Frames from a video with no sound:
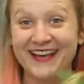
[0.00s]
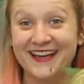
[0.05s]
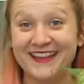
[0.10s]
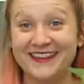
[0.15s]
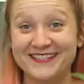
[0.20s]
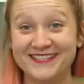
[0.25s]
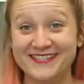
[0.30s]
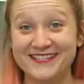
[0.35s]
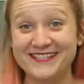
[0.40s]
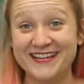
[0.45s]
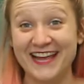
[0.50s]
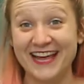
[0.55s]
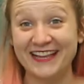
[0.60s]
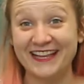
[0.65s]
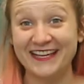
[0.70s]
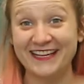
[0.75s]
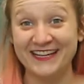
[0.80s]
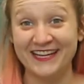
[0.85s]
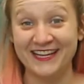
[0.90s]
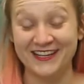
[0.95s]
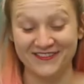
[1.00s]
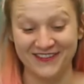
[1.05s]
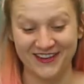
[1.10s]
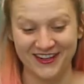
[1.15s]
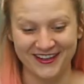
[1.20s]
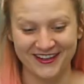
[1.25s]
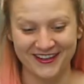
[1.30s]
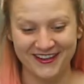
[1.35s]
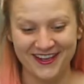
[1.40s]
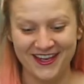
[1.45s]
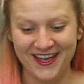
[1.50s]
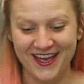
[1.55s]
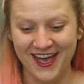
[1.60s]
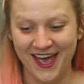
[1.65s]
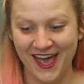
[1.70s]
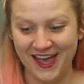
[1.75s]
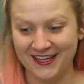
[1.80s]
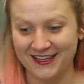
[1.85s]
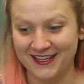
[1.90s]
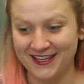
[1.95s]
This is an Aglaonema.
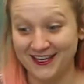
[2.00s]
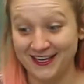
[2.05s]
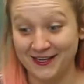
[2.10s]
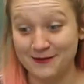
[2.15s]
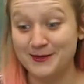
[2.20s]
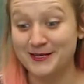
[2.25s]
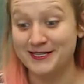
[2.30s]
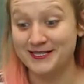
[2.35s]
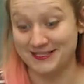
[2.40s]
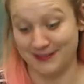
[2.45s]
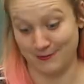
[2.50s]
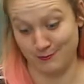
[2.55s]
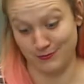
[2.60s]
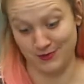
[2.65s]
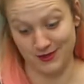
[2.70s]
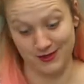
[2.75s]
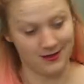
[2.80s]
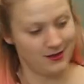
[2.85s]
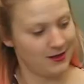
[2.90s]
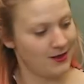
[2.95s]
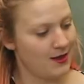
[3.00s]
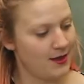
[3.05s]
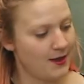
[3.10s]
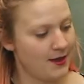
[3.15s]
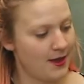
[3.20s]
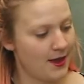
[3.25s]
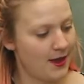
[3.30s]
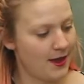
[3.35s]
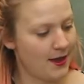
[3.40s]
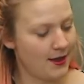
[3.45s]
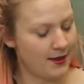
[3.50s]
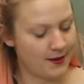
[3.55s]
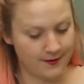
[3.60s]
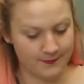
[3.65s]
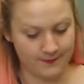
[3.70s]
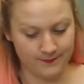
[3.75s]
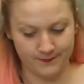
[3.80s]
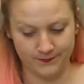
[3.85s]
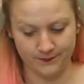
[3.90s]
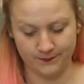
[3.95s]
Aglaonema something.
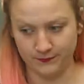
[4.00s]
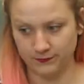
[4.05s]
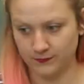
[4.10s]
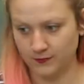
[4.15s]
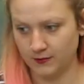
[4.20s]
I